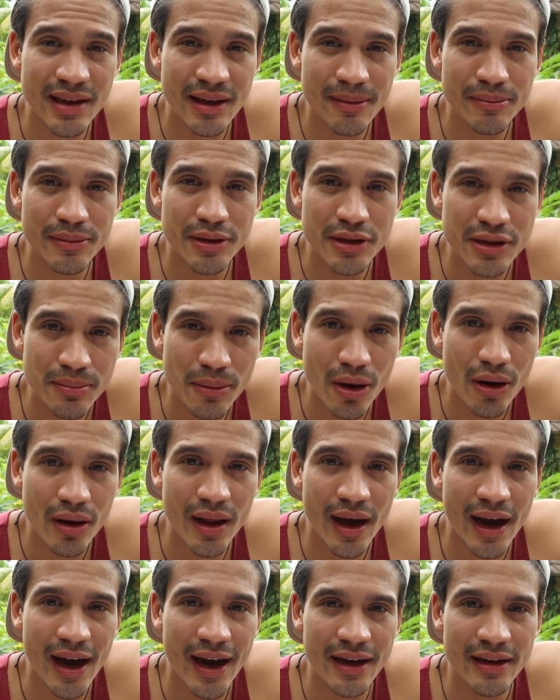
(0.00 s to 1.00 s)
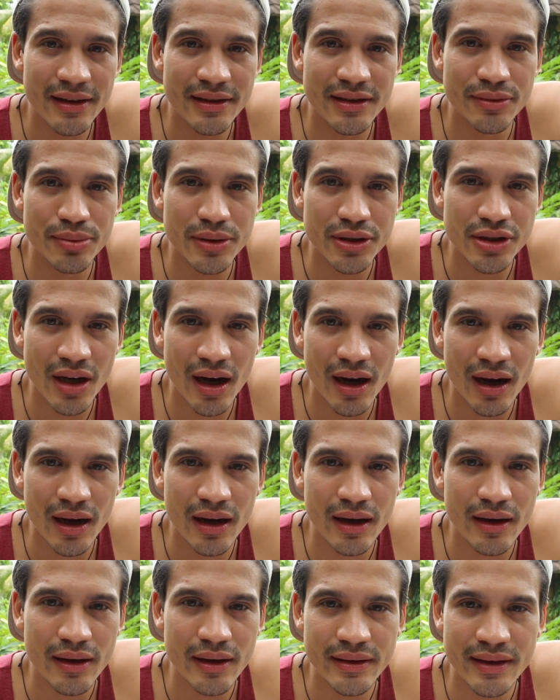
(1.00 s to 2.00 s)
Some smaller islands which
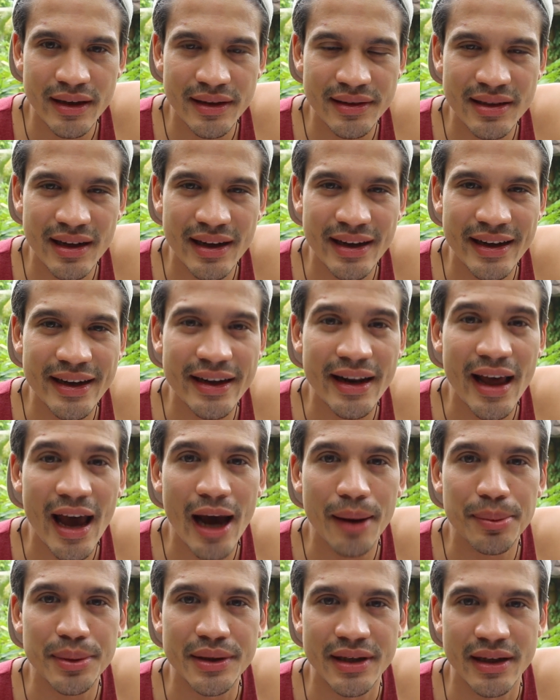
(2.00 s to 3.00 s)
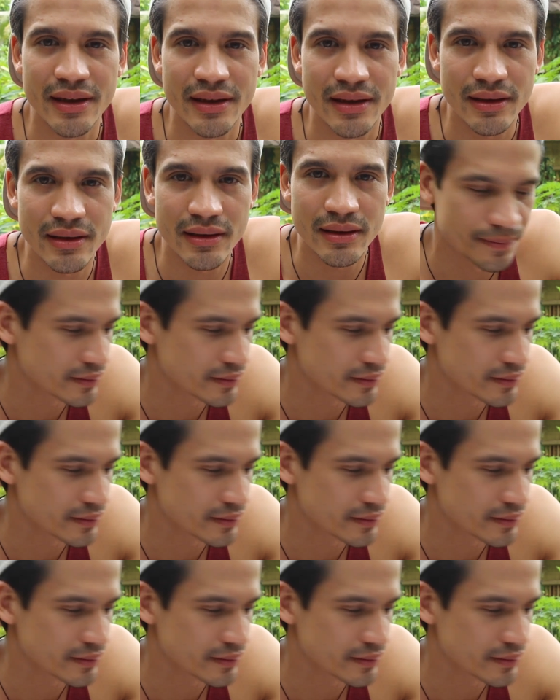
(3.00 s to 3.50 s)
are, they say, inhabited.